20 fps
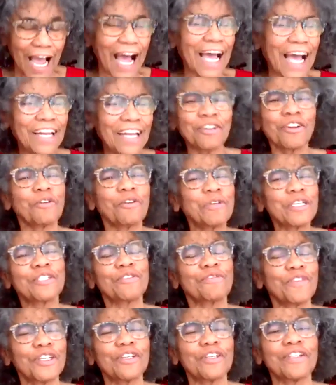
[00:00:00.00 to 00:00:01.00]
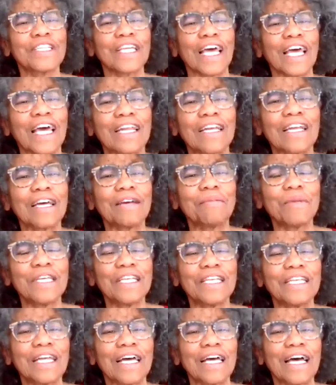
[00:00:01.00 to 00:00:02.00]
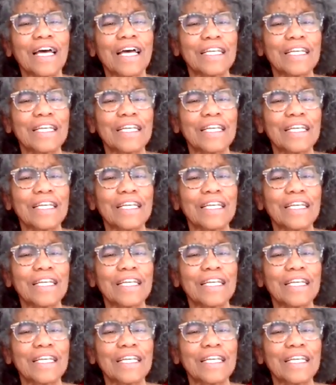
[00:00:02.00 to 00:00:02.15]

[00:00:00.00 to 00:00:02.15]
I don't always feel that. I mean,